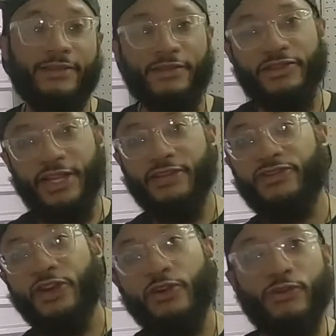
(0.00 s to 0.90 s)
There's an
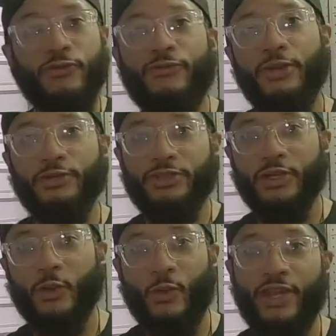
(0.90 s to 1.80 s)
internal
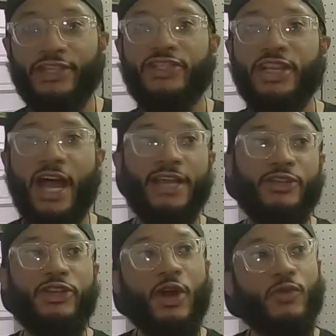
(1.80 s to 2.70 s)
filter which I
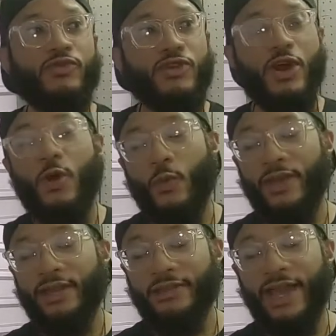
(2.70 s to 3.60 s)
don't know
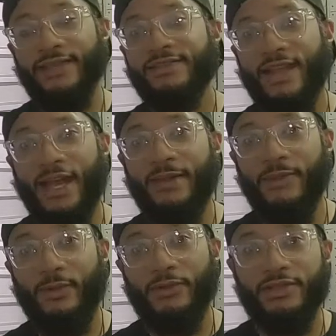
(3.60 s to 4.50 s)
when the last time
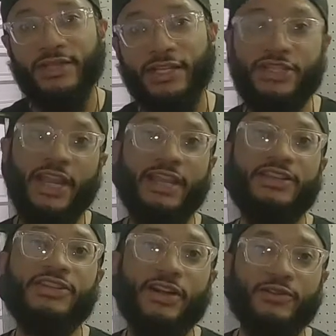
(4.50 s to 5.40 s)
it was changed.